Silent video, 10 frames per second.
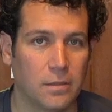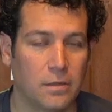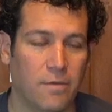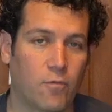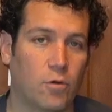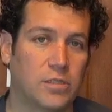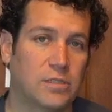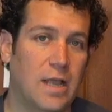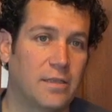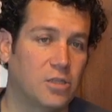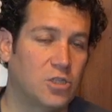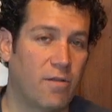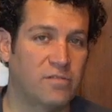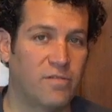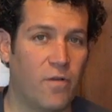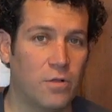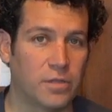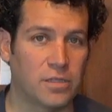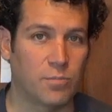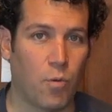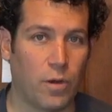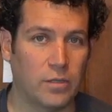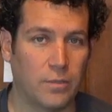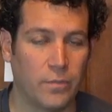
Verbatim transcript: And of course, it's not the chef's fault at this point.